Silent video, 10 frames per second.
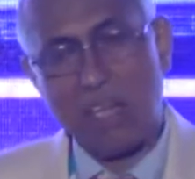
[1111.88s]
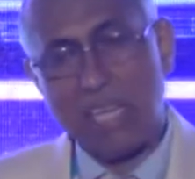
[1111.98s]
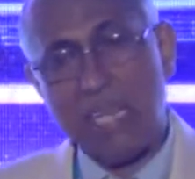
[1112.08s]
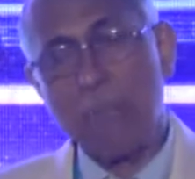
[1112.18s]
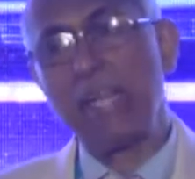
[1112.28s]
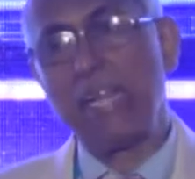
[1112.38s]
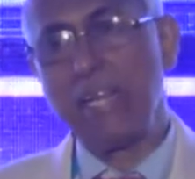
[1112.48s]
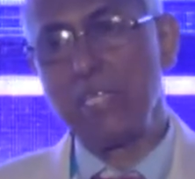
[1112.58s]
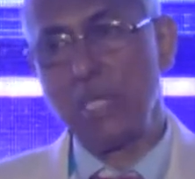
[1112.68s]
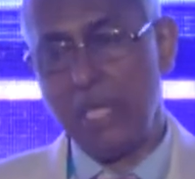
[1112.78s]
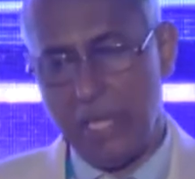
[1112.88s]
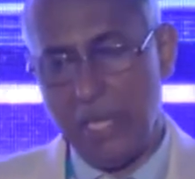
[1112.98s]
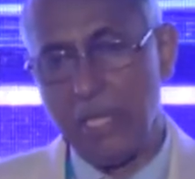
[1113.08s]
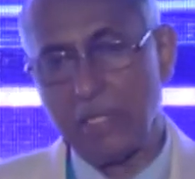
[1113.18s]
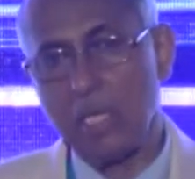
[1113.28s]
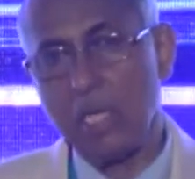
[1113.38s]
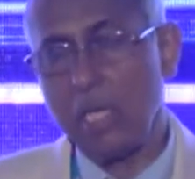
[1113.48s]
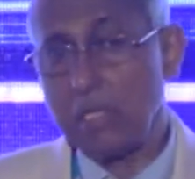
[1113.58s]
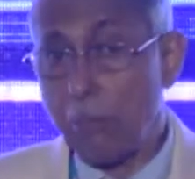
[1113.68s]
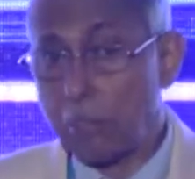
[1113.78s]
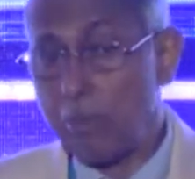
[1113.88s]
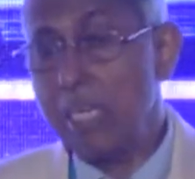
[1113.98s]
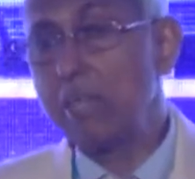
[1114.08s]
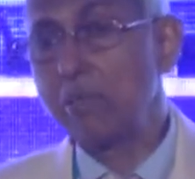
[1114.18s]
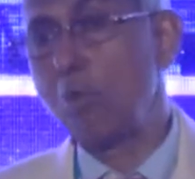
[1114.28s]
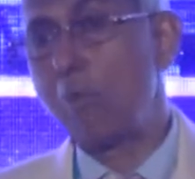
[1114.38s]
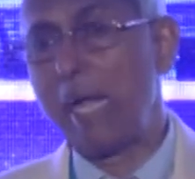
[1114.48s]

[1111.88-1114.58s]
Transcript: in pregnancy is the possibility of supine